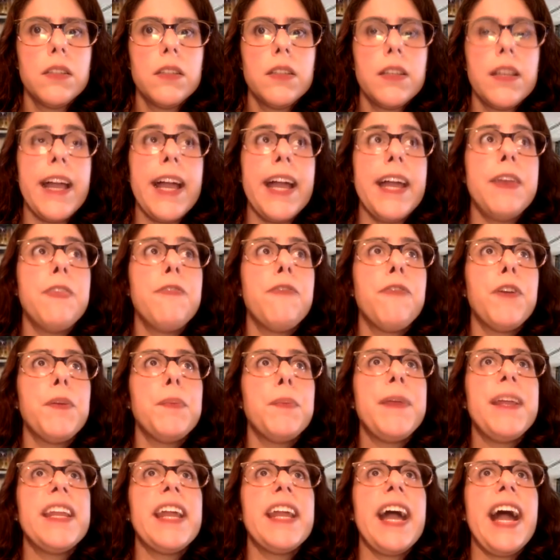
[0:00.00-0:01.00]
And for
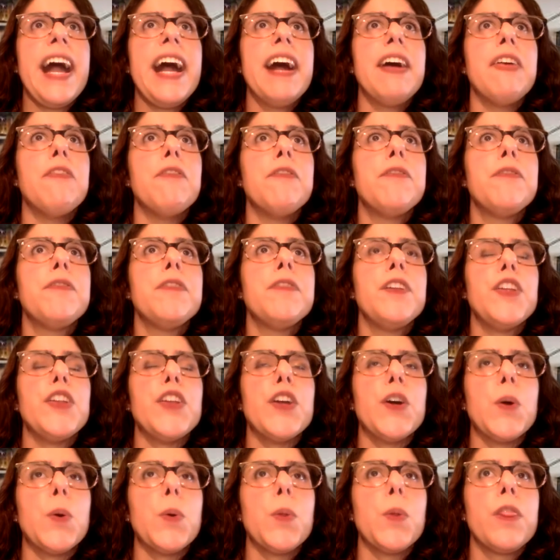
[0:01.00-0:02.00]
me to have,
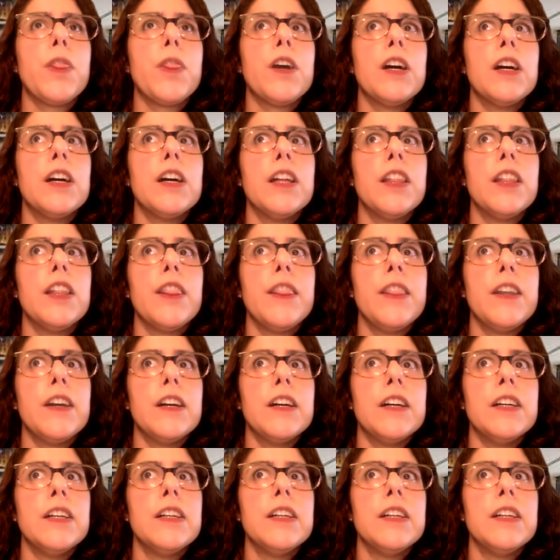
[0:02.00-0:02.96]
the